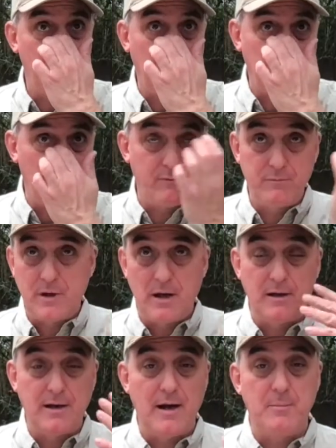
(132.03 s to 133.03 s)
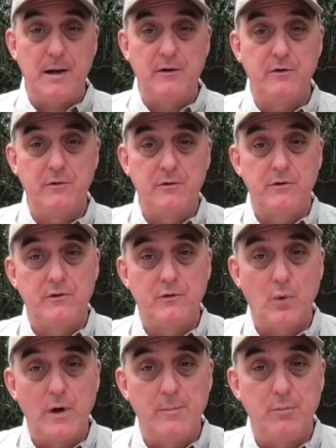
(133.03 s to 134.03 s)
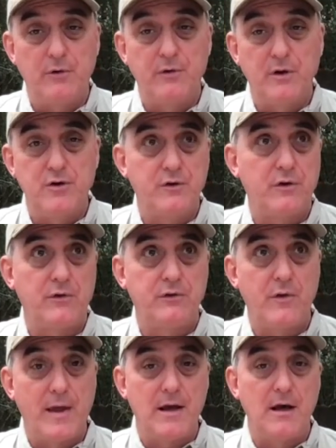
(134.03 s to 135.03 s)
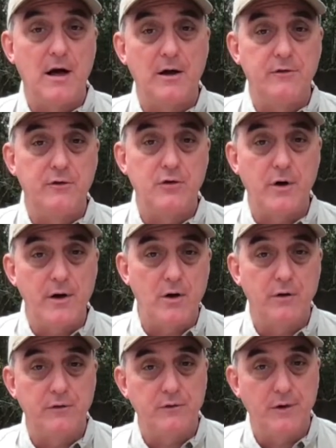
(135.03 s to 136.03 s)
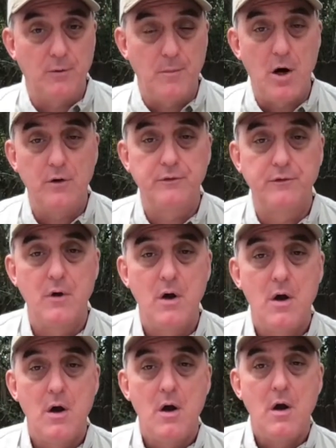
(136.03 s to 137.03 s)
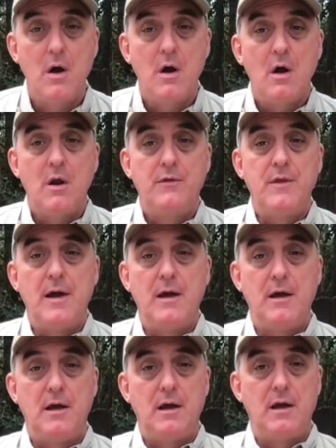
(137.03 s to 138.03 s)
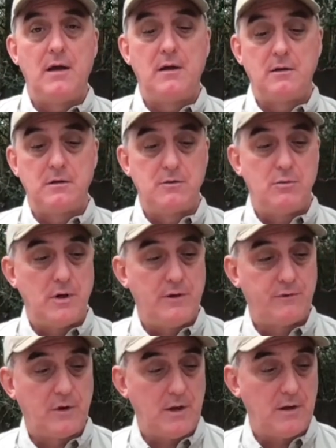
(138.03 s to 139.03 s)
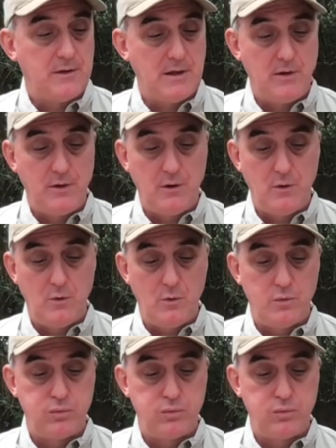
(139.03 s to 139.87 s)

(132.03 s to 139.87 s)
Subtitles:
but they cut it down to 20% just so they can concentrate on single malts. And what else can I tell you?